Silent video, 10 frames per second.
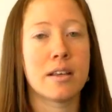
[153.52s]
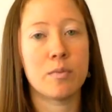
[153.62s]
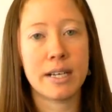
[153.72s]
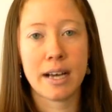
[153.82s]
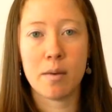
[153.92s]

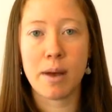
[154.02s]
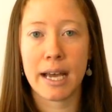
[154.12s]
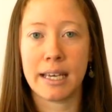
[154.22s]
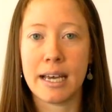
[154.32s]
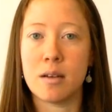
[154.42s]
Then we'd come
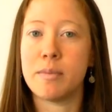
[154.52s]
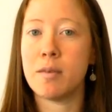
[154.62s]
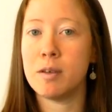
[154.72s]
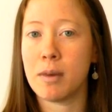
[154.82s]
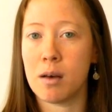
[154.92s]
back in, and
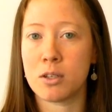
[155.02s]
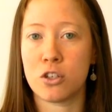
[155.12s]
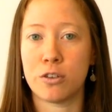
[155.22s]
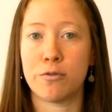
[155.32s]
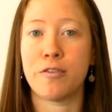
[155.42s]
maybe mom
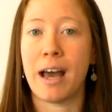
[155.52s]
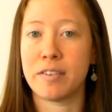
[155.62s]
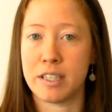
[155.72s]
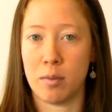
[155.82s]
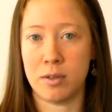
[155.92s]
stood
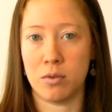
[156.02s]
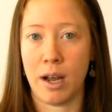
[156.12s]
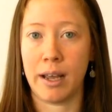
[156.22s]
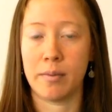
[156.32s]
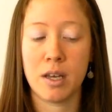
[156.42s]
5 steps
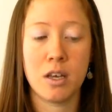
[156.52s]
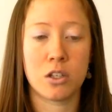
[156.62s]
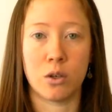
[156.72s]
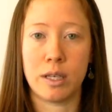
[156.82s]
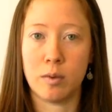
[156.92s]
away.
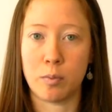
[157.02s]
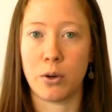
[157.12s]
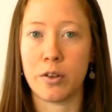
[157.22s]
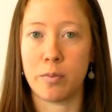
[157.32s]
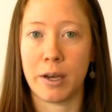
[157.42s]
So he would
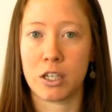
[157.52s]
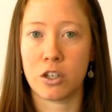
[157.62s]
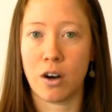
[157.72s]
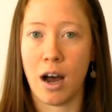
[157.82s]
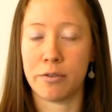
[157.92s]
pull the
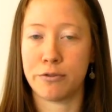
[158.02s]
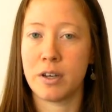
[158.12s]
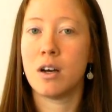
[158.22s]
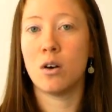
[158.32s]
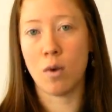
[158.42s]
picture
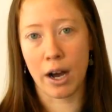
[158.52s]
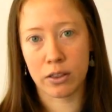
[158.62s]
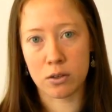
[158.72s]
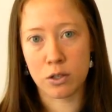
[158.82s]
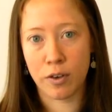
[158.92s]
off,
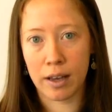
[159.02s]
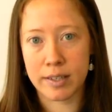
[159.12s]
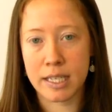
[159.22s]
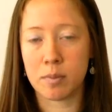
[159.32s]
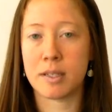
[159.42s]
walk those
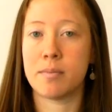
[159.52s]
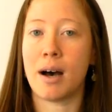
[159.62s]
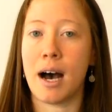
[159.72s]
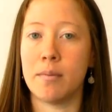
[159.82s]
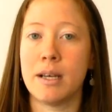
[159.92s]
5 steps to
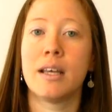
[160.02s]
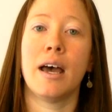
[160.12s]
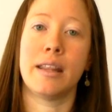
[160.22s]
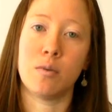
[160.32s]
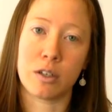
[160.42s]
mom,
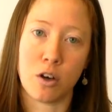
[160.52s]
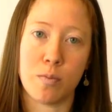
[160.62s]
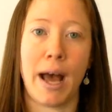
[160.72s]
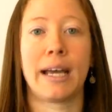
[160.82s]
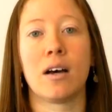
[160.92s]
and they would
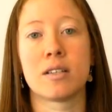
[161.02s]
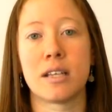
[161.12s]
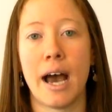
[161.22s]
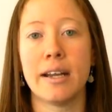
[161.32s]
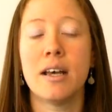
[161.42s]
go back
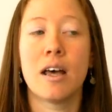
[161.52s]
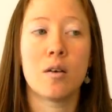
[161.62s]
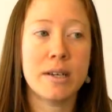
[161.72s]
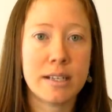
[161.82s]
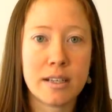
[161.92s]
outside.
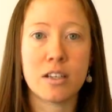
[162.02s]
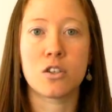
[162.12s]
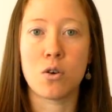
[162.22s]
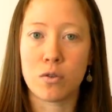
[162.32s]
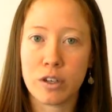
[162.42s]
And we did
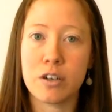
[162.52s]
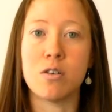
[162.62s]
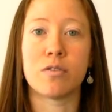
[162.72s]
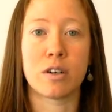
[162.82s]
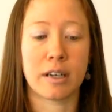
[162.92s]
this over
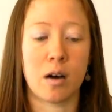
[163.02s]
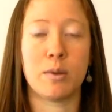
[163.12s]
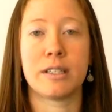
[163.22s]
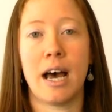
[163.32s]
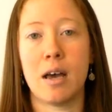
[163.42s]
and over a
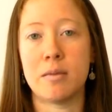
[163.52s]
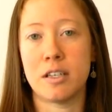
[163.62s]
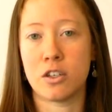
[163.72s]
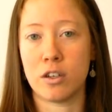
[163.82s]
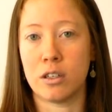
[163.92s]
couple
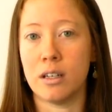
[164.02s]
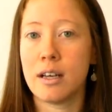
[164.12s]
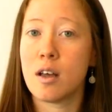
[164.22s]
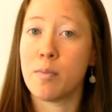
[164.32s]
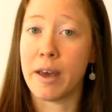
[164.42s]
times until
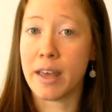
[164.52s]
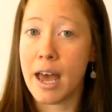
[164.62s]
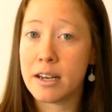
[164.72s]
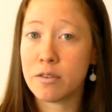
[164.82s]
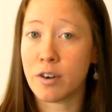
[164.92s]
by
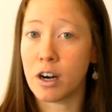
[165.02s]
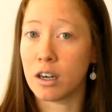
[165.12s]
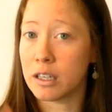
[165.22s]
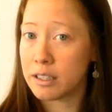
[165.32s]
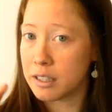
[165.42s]
the end of
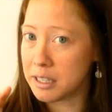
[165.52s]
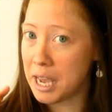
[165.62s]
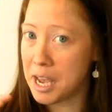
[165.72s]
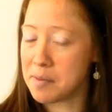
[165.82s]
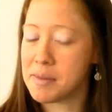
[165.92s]
our
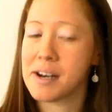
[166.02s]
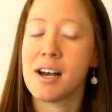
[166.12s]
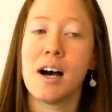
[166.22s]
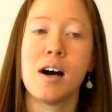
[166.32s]
game,